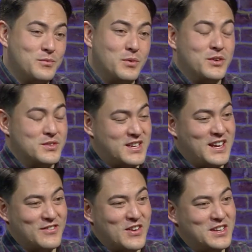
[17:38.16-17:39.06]
what you were
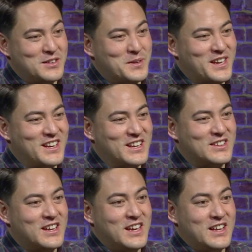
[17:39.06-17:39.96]
saying right at the beginning,
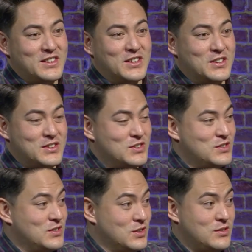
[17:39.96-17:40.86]

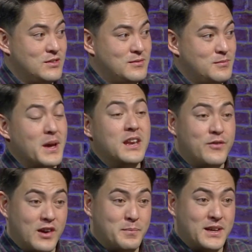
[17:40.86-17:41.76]
the
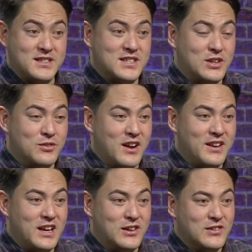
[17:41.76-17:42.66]
benefit of being single right
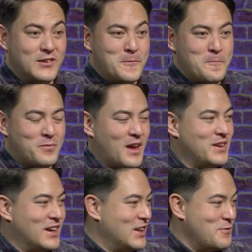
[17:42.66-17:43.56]
now. I
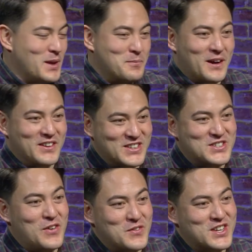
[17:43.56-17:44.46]
mean, I love being part of this
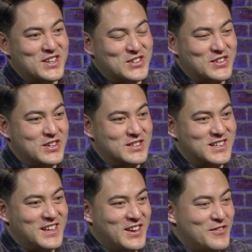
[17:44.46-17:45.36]
conversation because
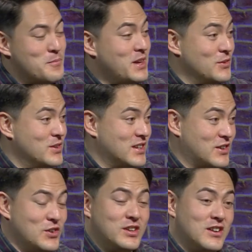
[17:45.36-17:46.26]
for me, there was a
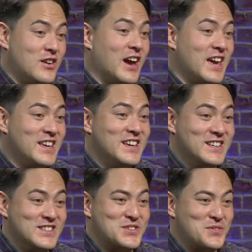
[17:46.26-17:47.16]
good long 8
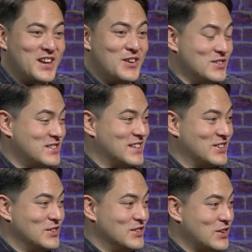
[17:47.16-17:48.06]
years when I was
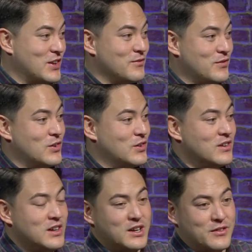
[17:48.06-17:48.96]
single looking
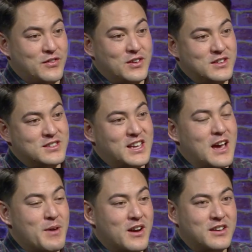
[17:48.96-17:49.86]
to
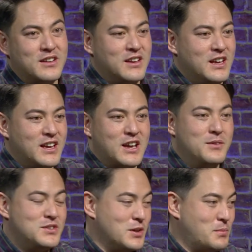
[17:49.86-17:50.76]
get married, and
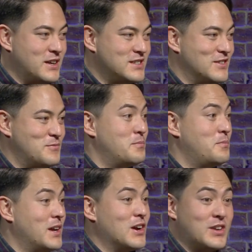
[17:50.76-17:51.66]
coming to a place of
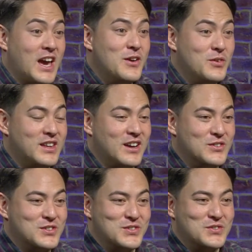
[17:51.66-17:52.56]
being okay with that
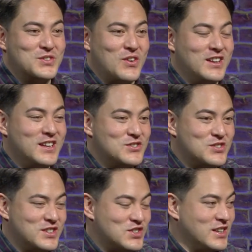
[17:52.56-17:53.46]
was quite an
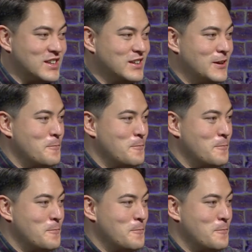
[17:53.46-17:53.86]
interesting journey.